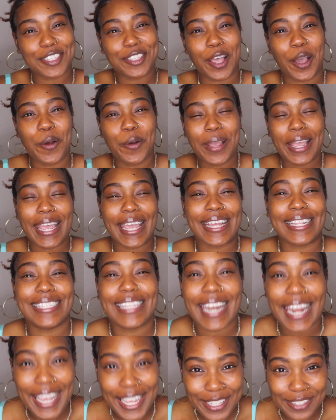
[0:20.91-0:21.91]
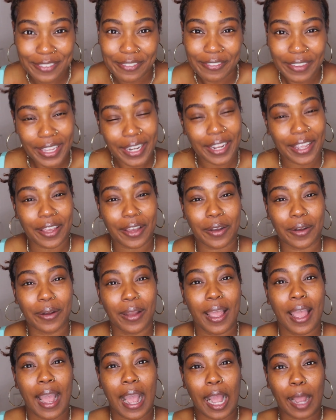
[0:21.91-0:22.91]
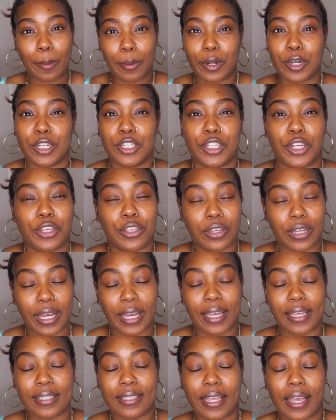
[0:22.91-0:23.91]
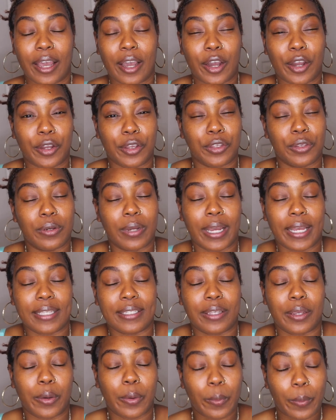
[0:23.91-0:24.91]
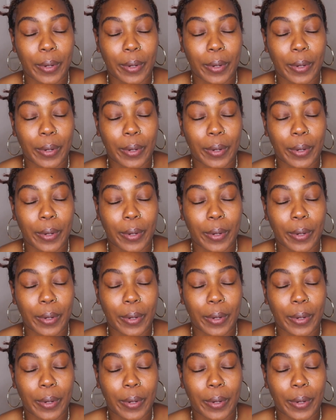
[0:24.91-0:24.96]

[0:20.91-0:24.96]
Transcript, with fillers: so in today's video I'm going to show you guys how you guys could